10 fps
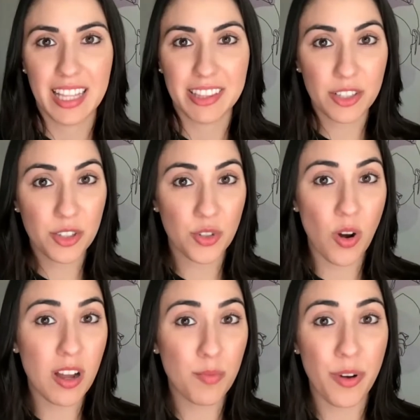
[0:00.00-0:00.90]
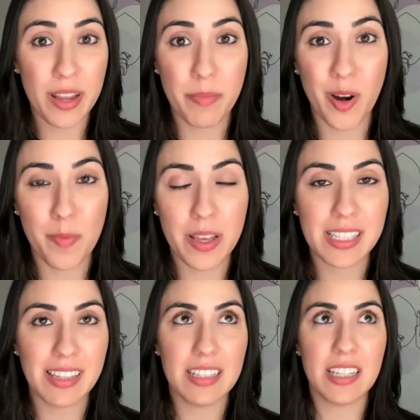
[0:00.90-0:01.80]
Their strong brand purpose
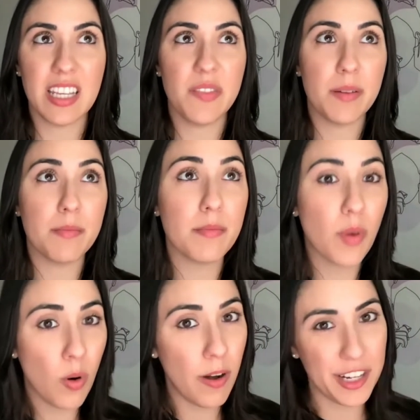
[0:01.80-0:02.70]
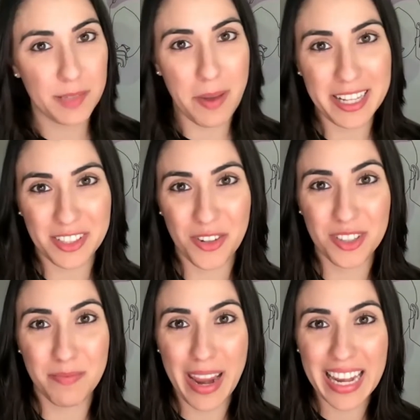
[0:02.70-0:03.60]
led to even more Spice
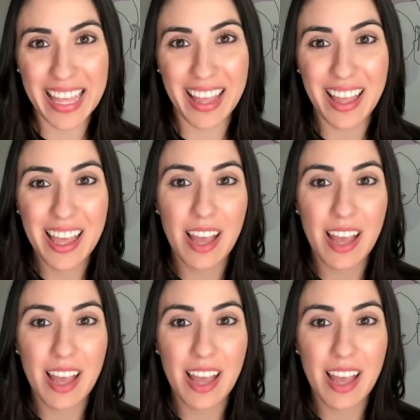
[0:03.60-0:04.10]
Girls mania